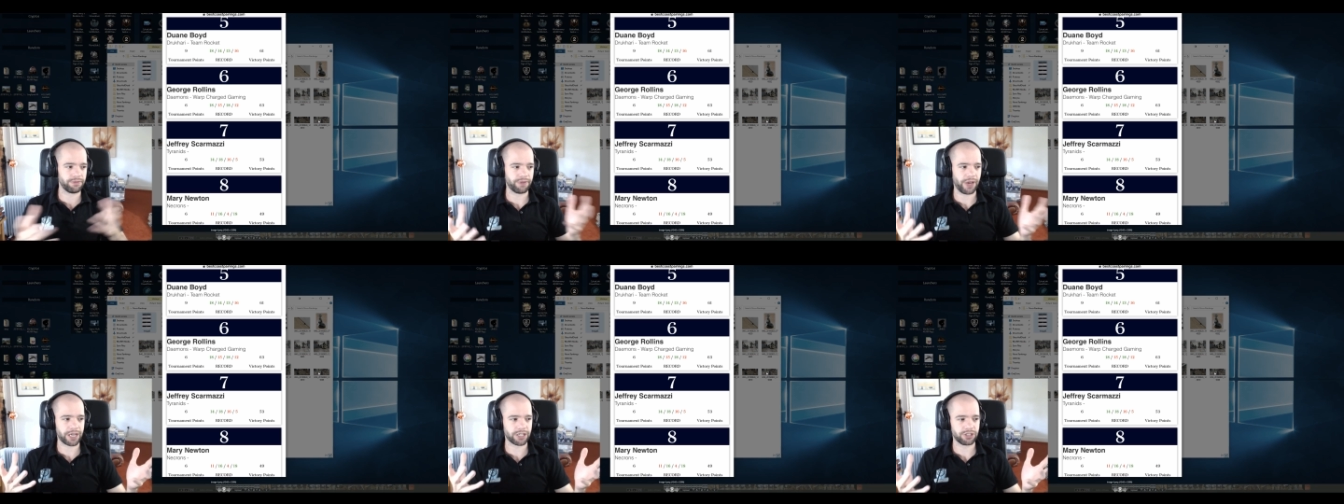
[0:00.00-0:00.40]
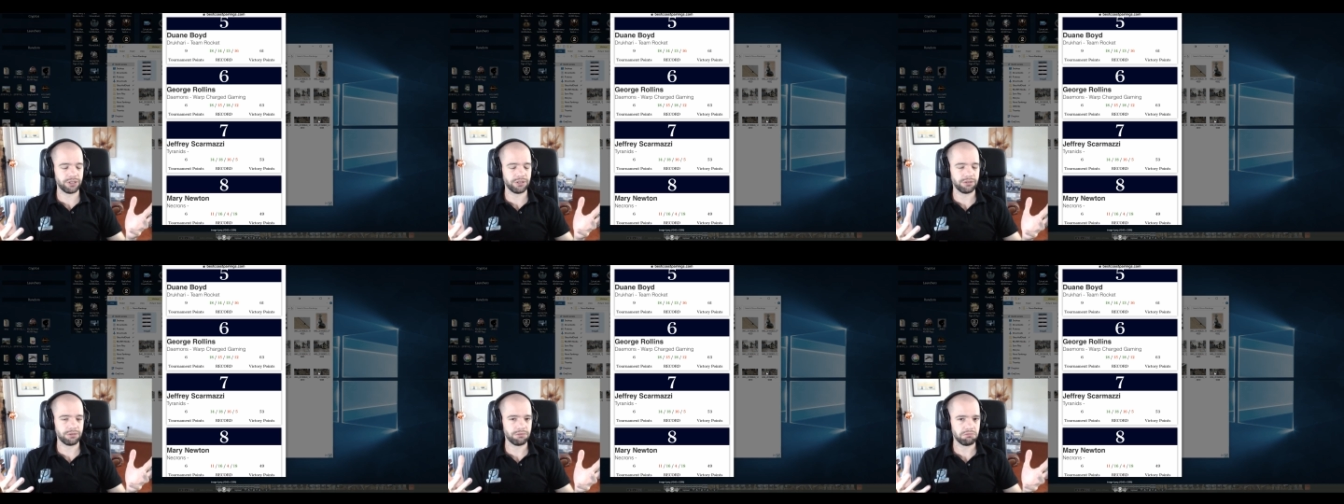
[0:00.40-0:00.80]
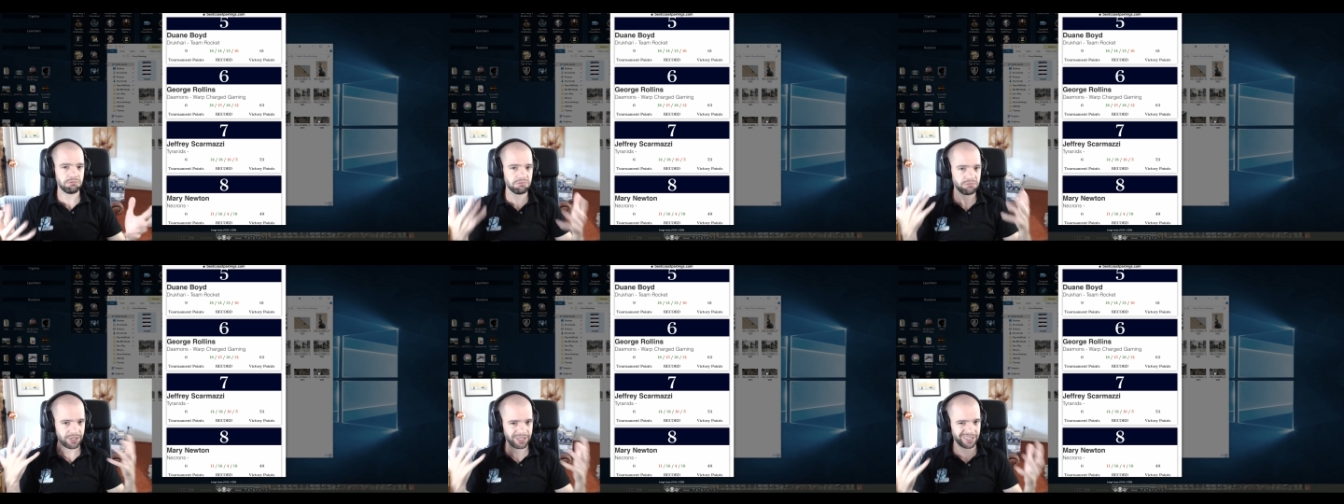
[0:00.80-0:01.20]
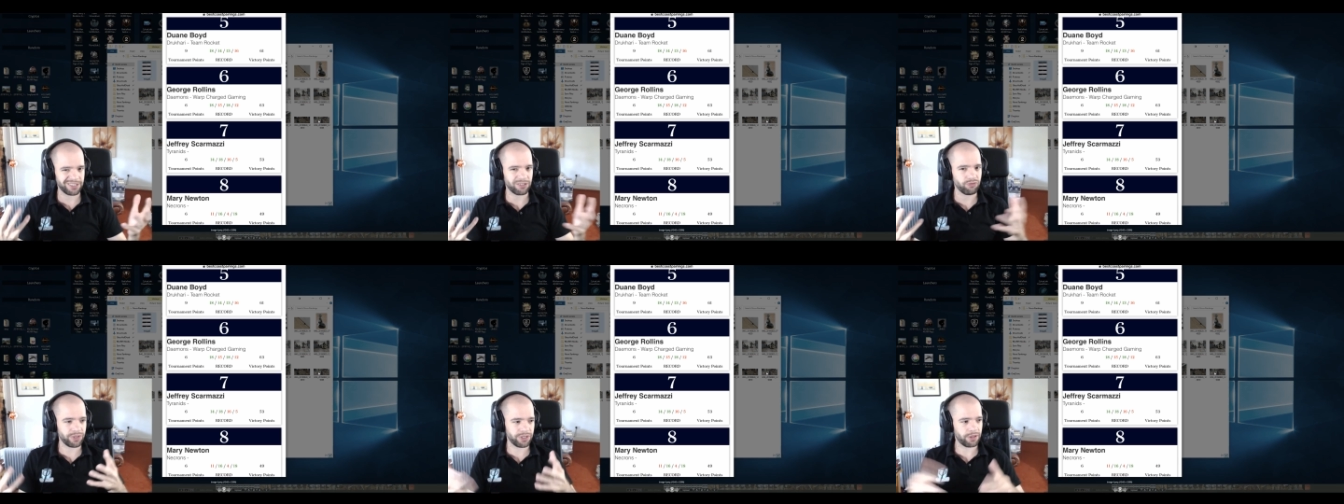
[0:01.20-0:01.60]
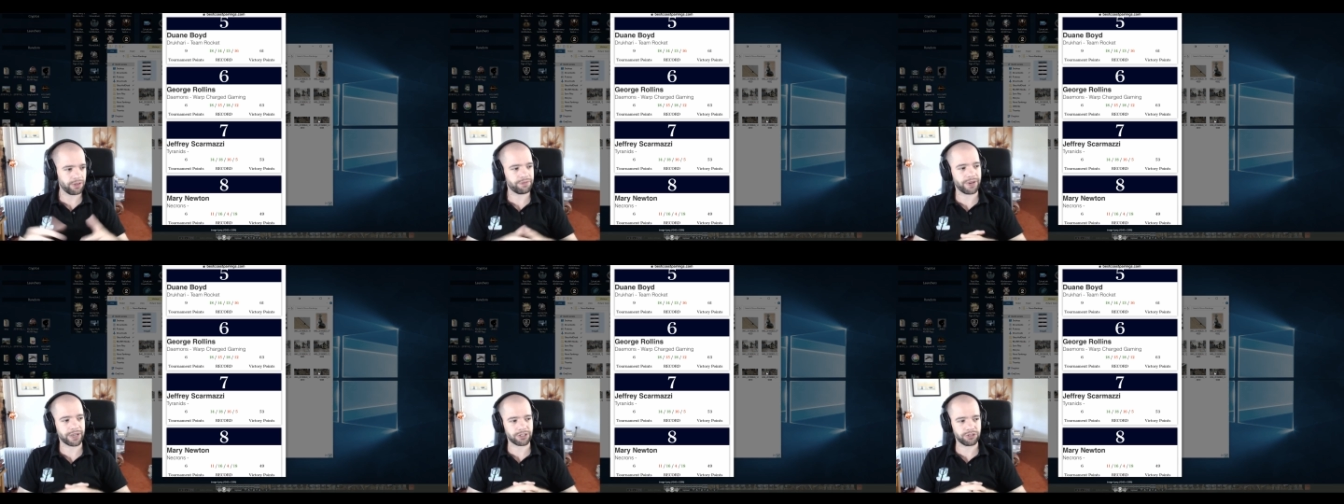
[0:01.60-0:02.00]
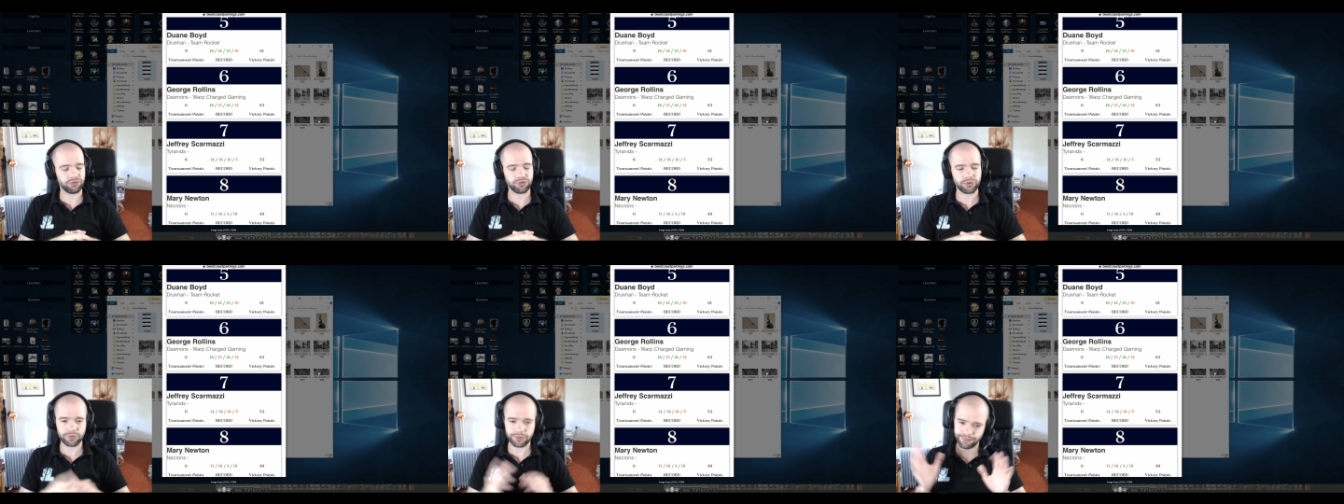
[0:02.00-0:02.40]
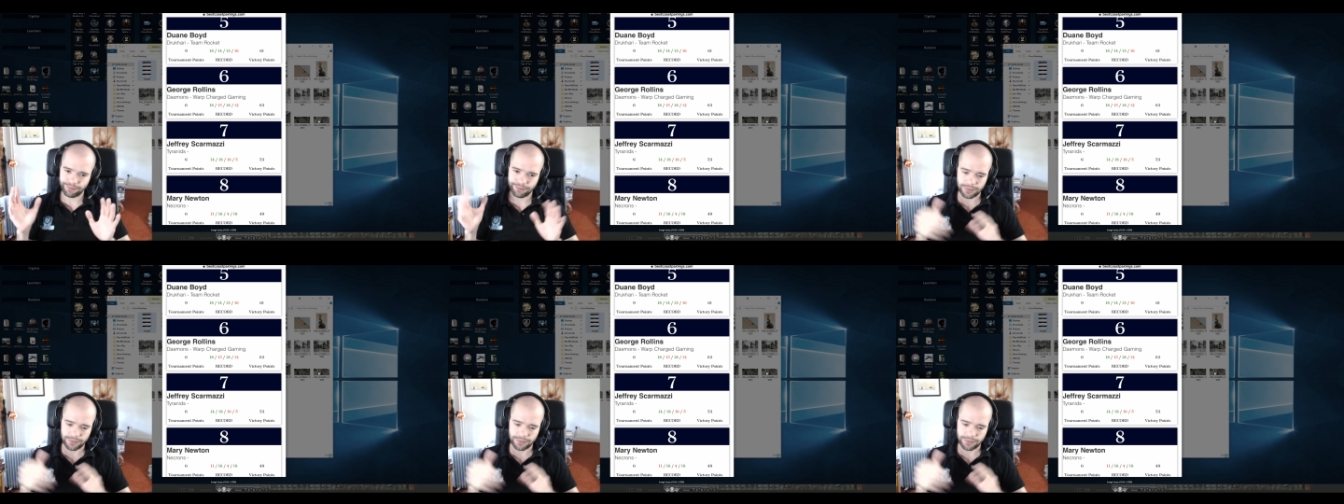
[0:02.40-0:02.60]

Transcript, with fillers: faction. I didn't really know the faction's rules.